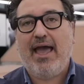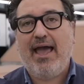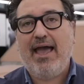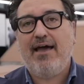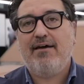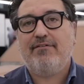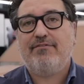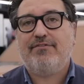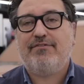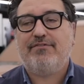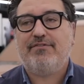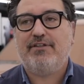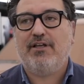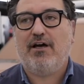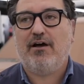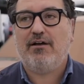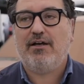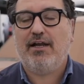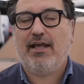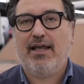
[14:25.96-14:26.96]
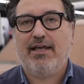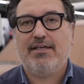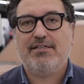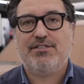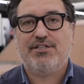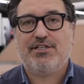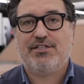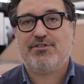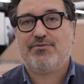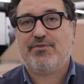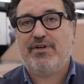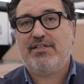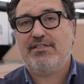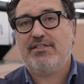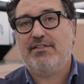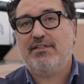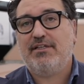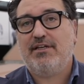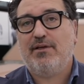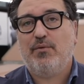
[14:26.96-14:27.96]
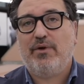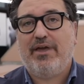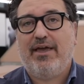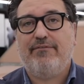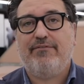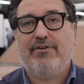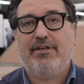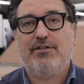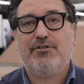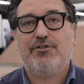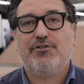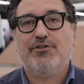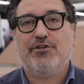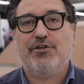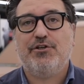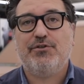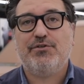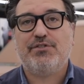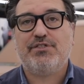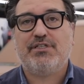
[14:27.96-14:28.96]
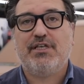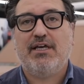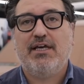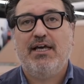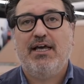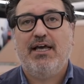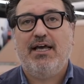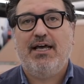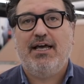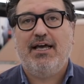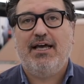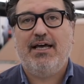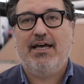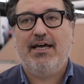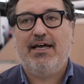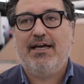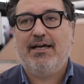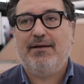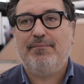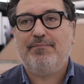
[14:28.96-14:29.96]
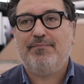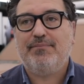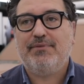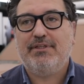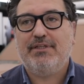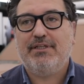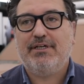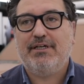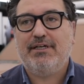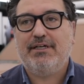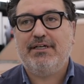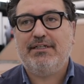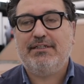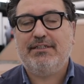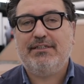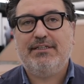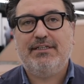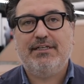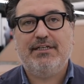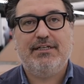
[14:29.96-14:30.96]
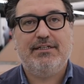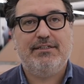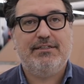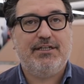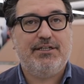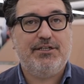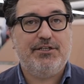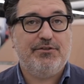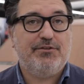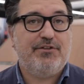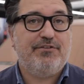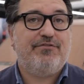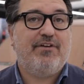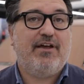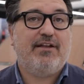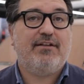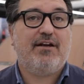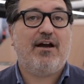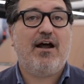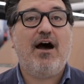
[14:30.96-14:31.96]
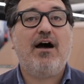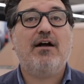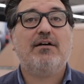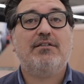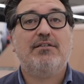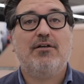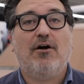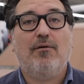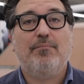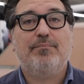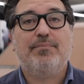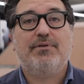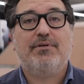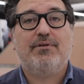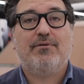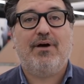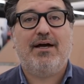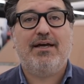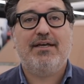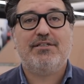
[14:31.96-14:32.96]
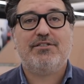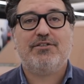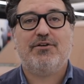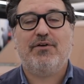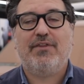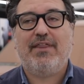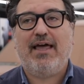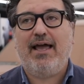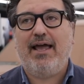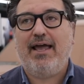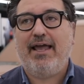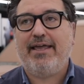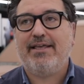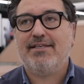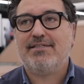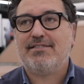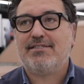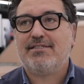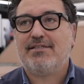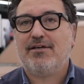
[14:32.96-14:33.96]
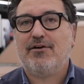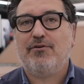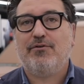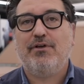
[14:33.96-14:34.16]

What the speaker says: have done is just recently we have introduced the new Defender hardtop, right? So that is